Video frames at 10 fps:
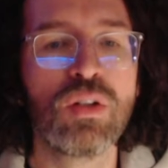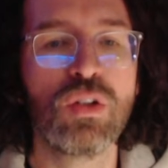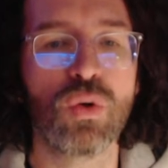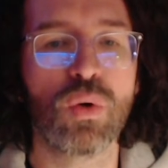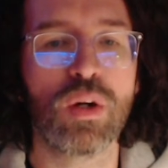
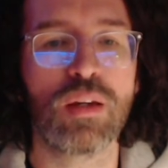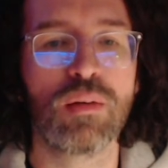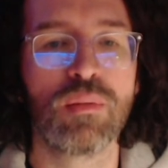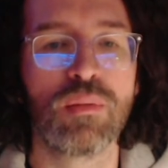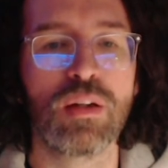joy.
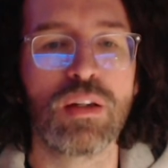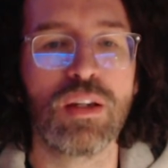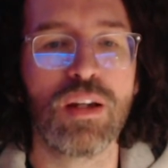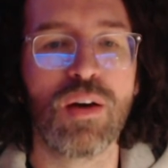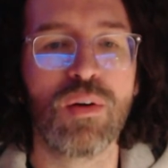
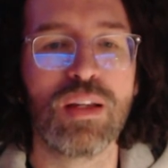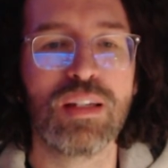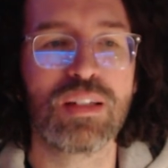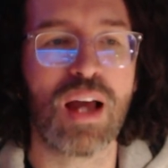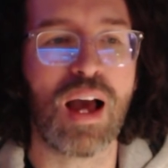
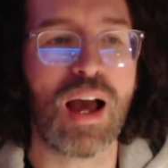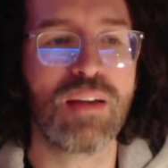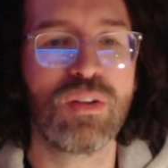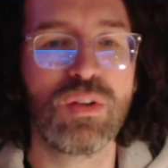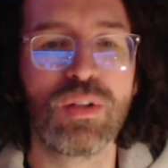I
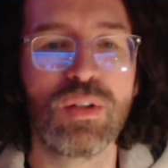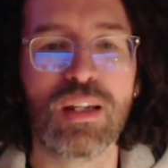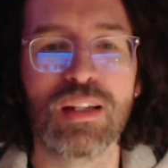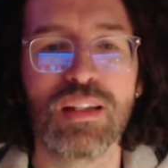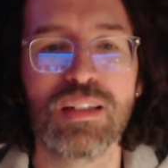do
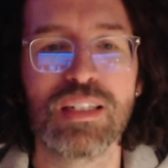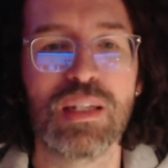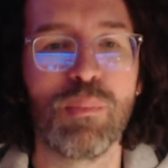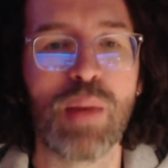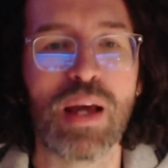think that this is
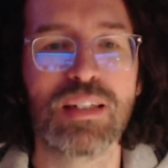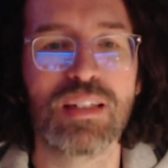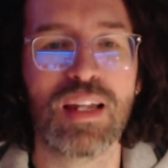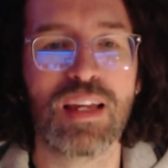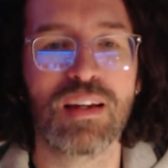the best
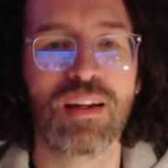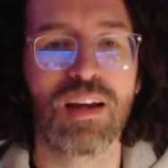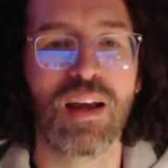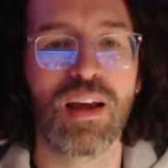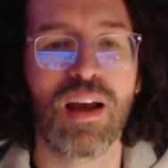thing.
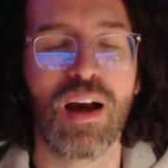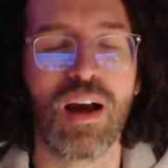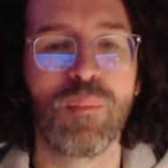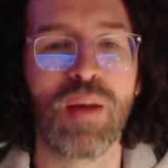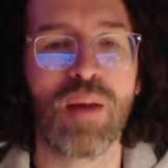
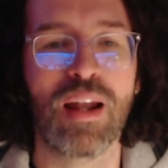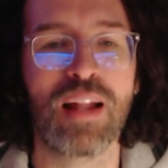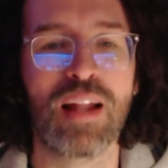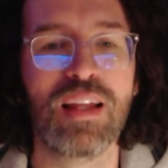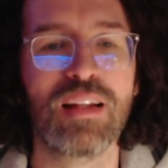And I
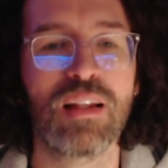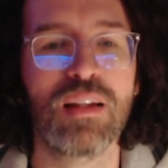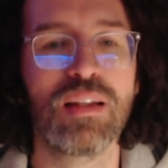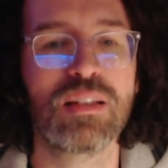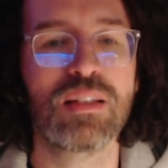think
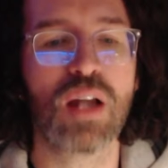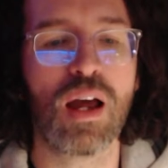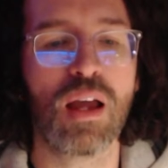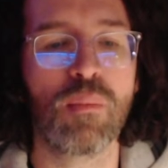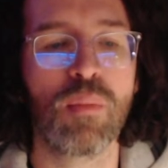that this
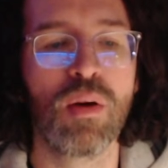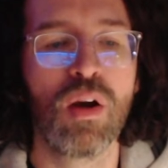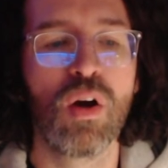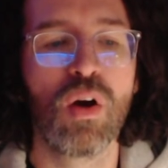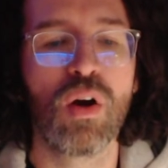time,
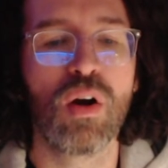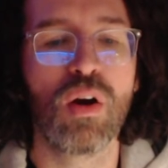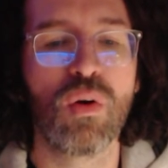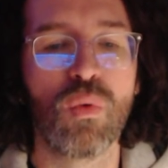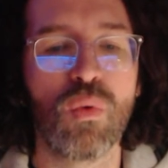
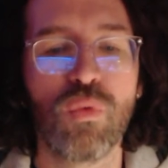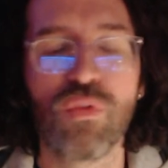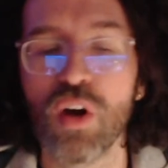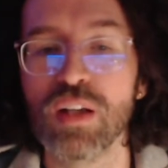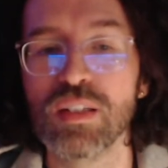
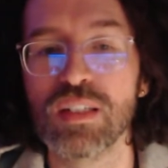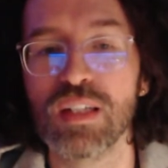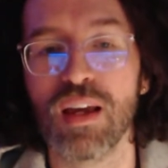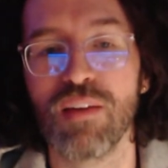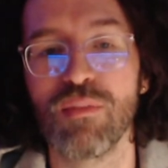for us
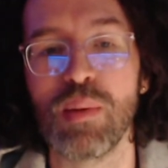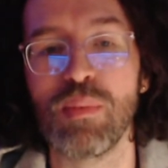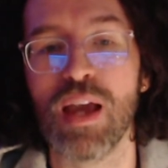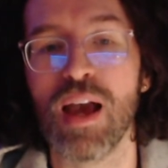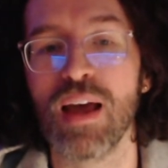that have
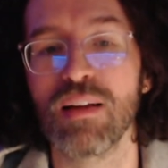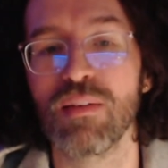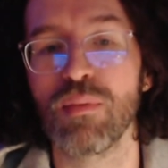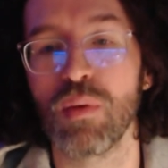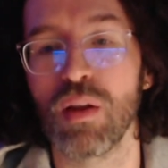maybe had
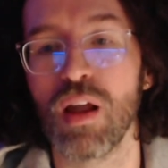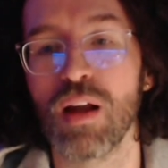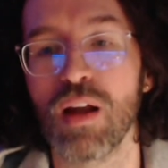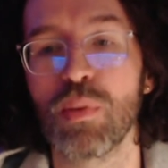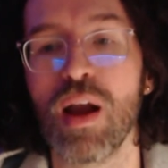a lot
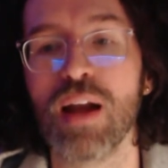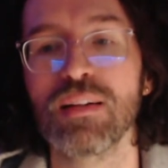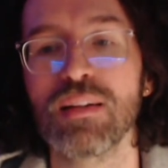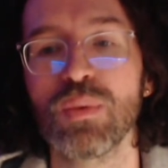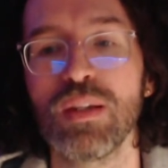of
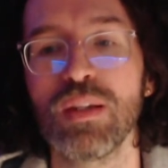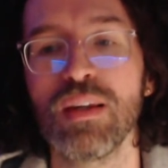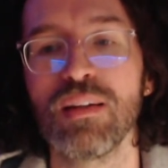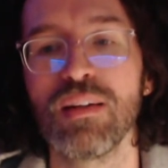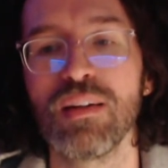practice with
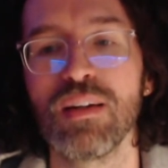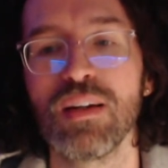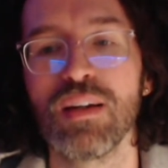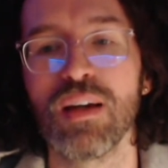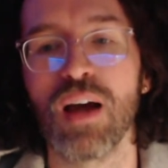it,
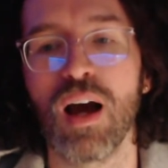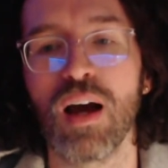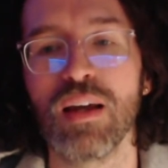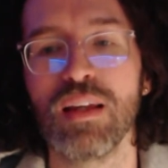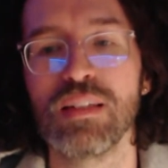
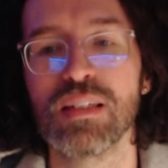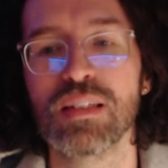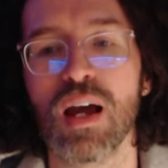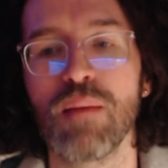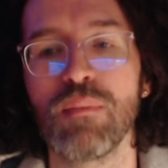is a
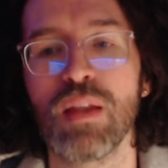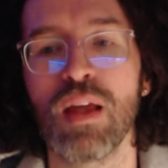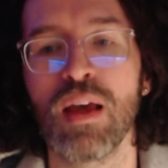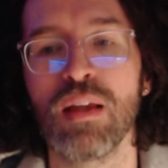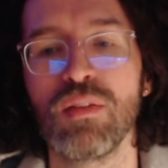time
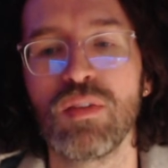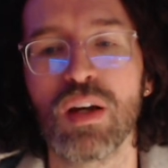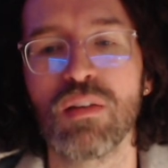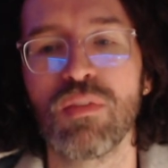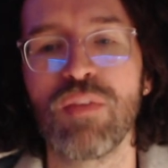that
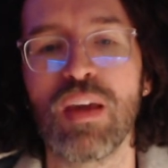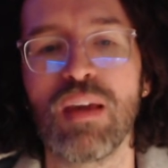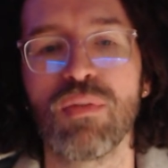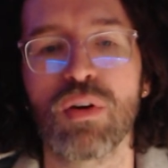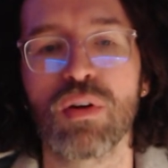does
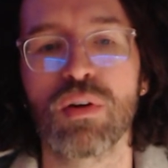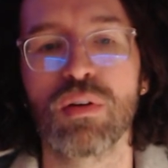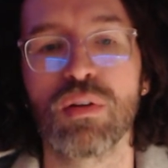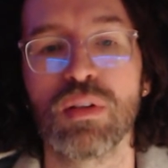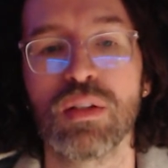favor
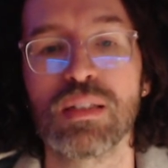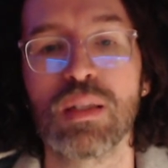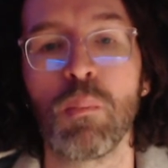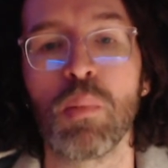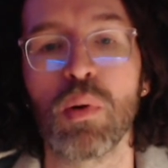the
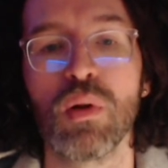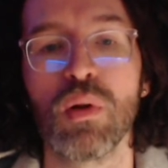simple